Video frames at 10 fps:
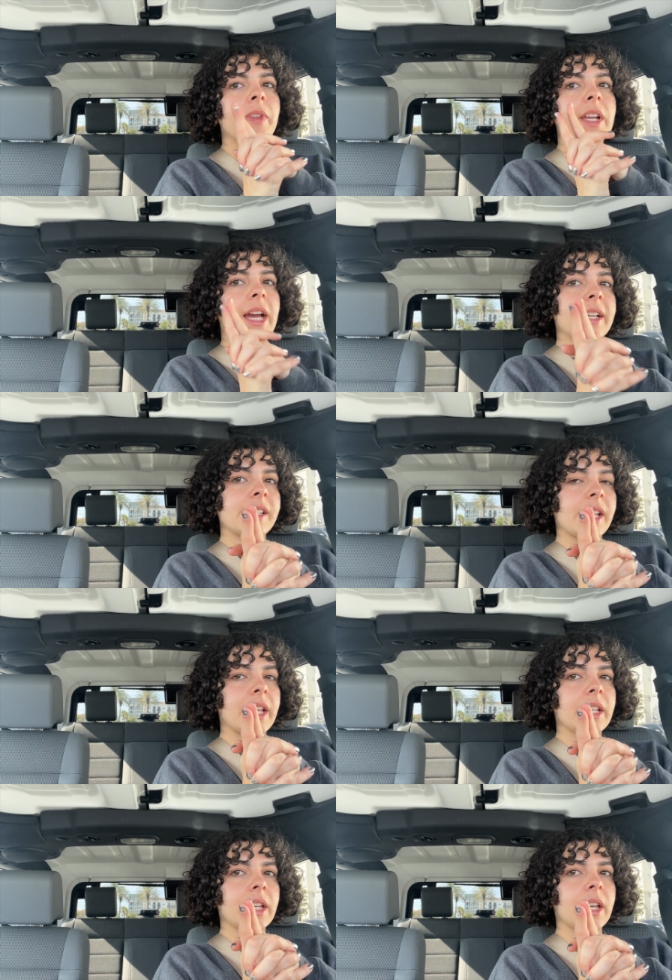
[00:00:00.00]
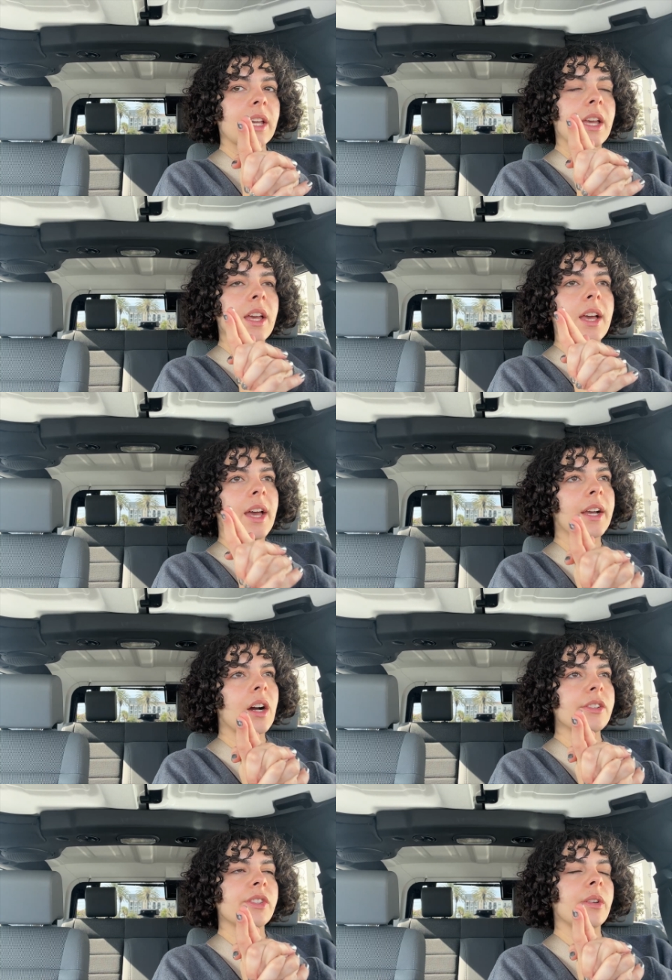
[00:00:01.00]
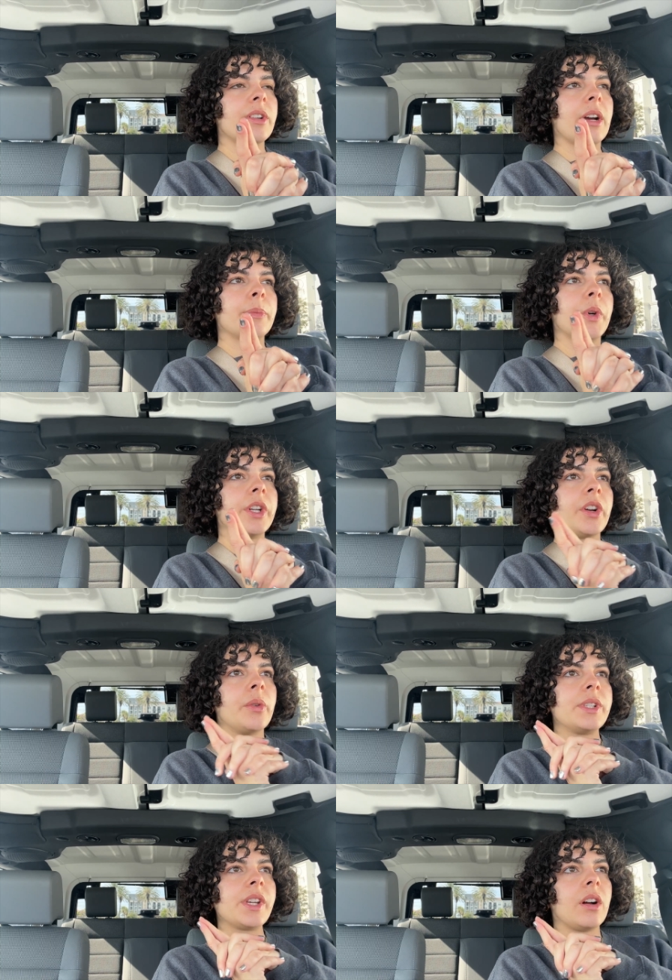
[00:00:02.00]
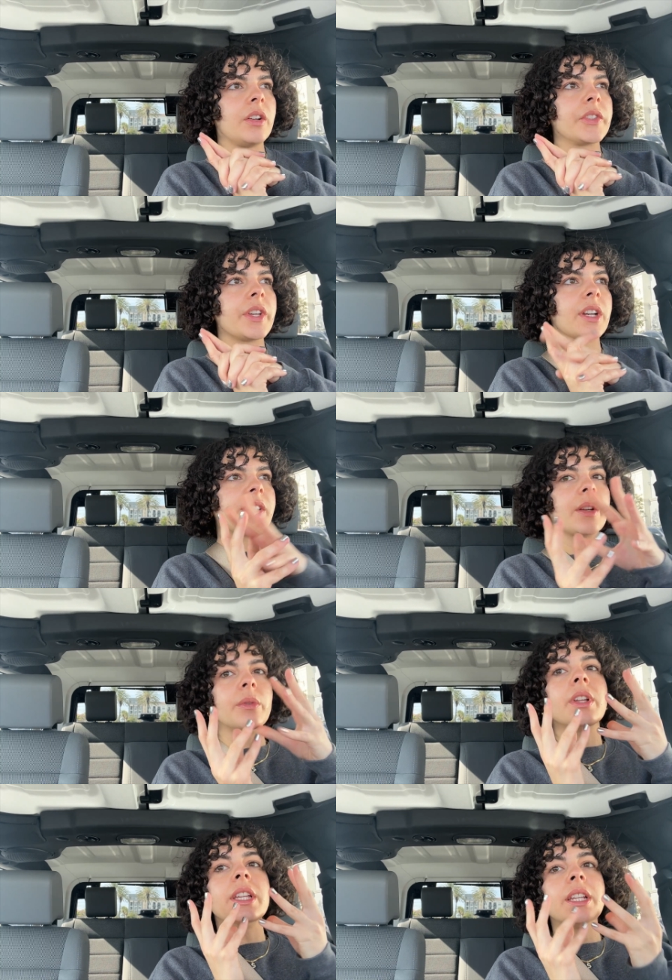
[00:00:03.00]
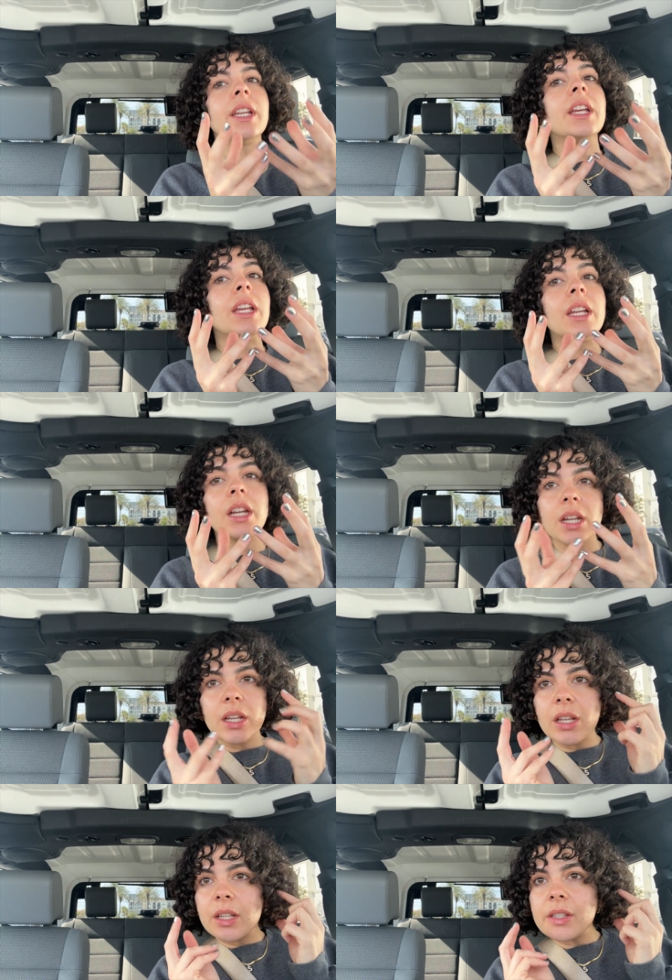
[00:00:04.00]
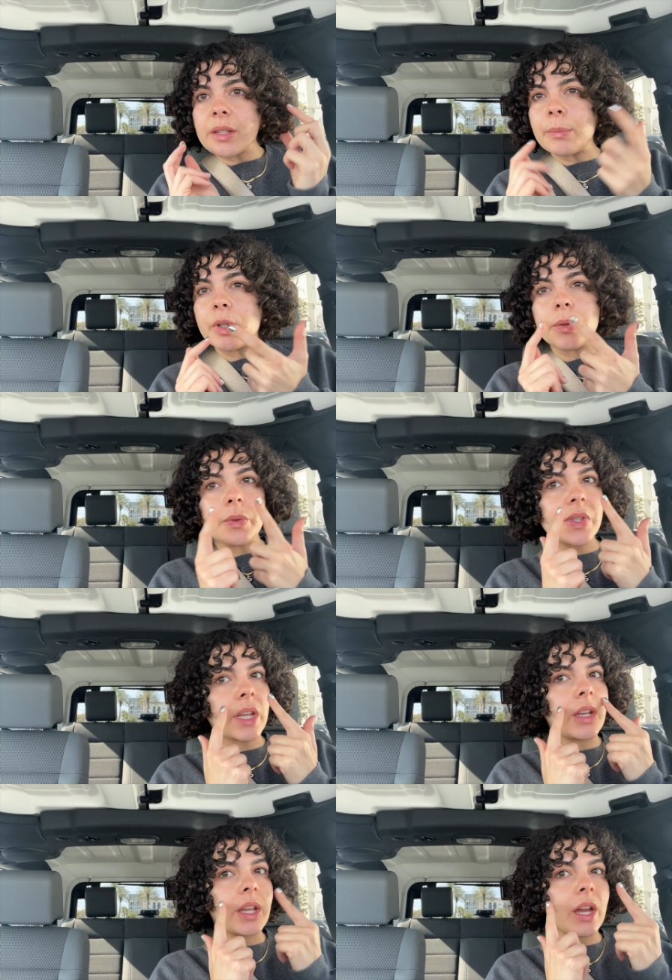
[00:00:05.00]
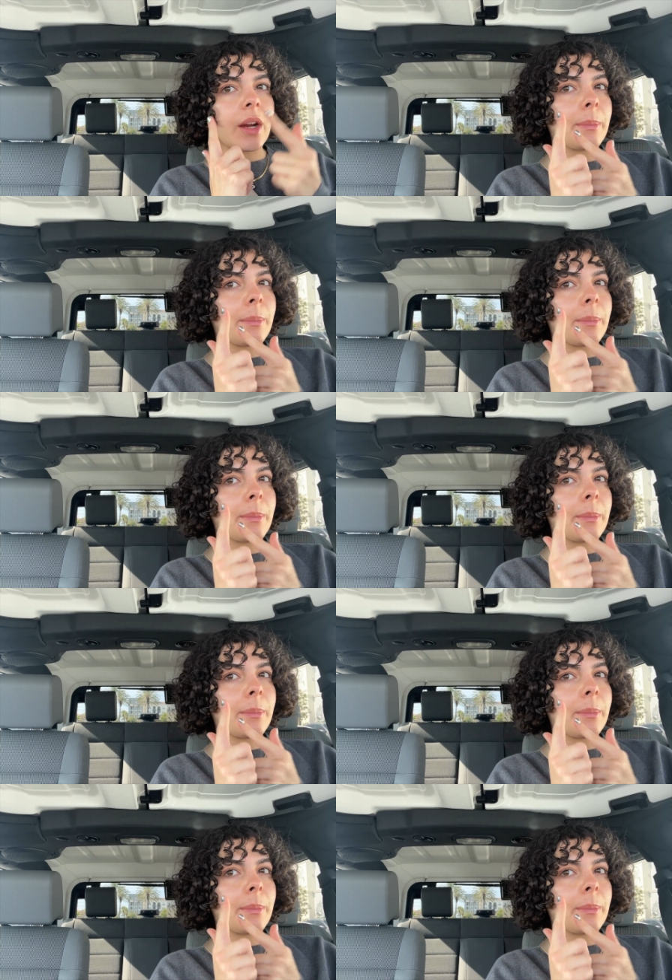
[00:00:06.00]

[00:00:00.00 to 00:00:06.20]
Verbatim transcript: the gas tank at Costco. Now I'm gonna go into Ulta because I really need some new skincare.